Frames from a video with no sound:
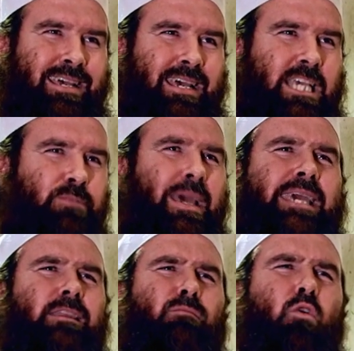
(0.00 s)
He's
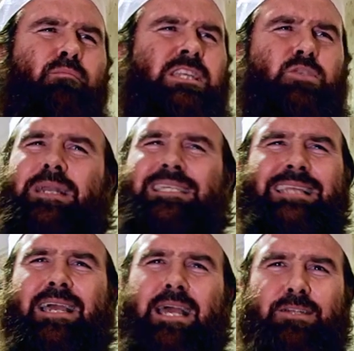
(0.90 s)
making the movements, but he's
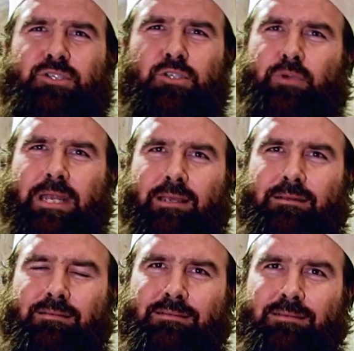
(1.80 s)
not concentrating.
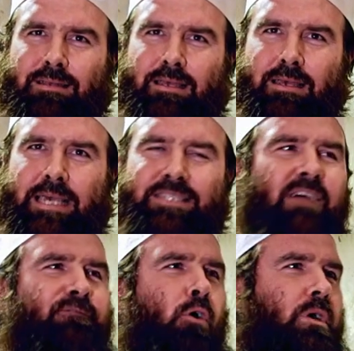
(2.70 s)
He's
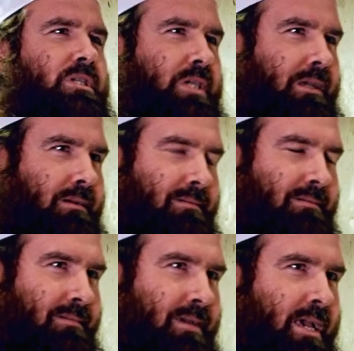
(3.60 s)
not focusing.
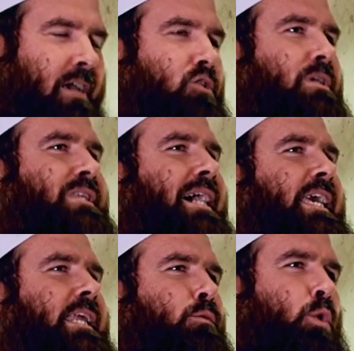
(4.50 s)
So he's not
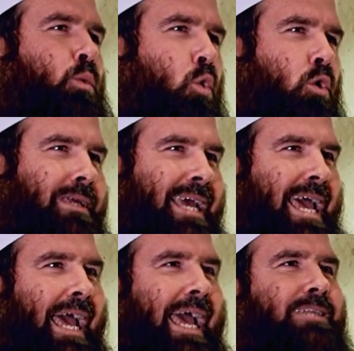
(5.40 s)
getting the reward.
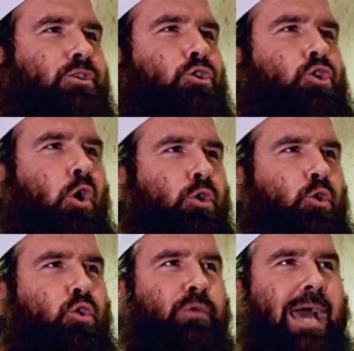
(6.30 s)
And to show you
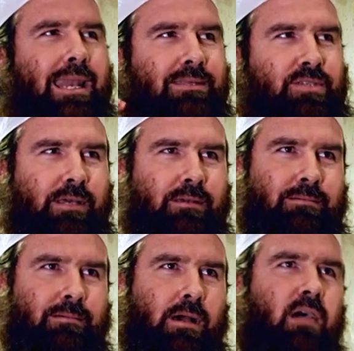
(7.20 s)
the reality
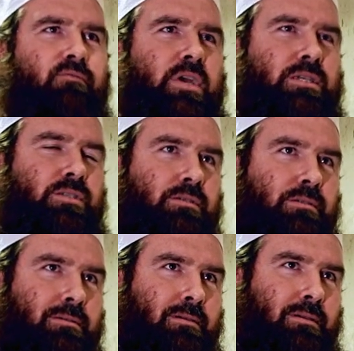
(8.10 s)
of
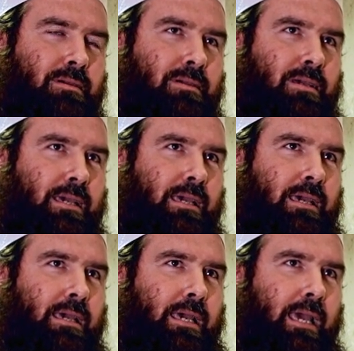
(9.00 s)
this
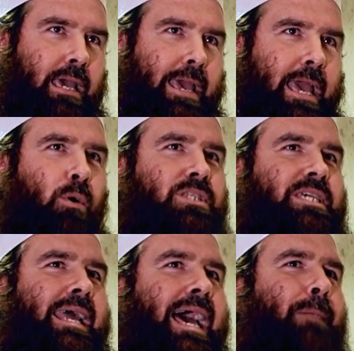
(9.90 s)
and what's
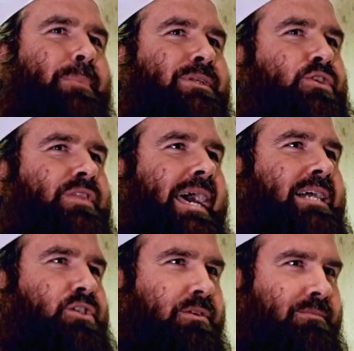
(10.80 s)
going to happen to the
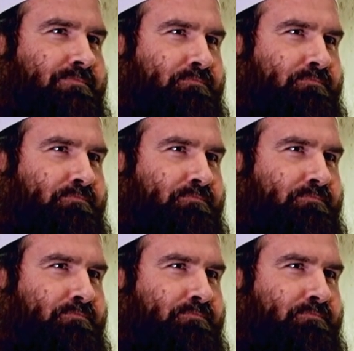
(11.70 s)
ajr,